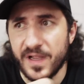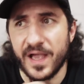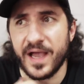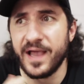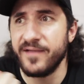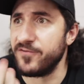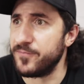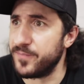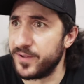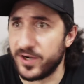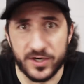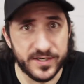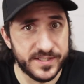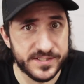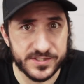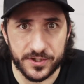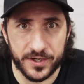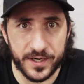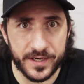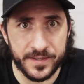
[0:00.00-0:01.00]
I haven't been on
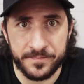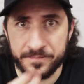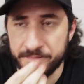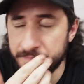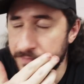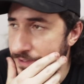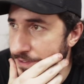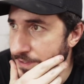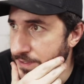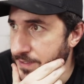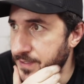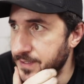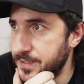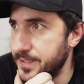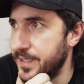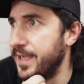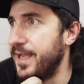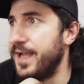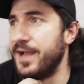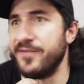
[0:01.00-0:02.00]
Instagram.
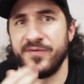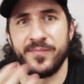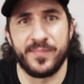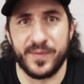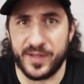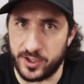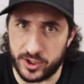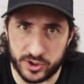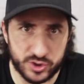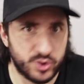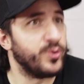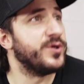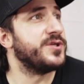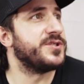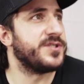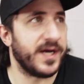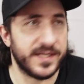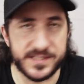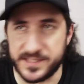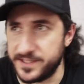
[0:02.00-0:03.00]
I haven't been on
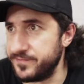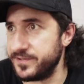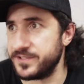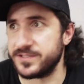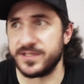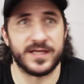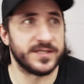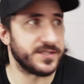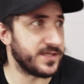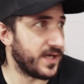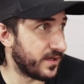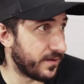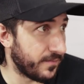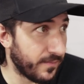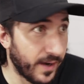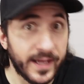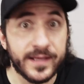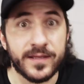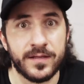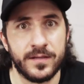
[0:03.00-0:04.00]
twitch.tv/Silent
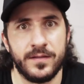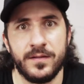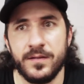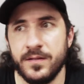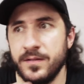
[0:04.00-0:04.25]
Mike.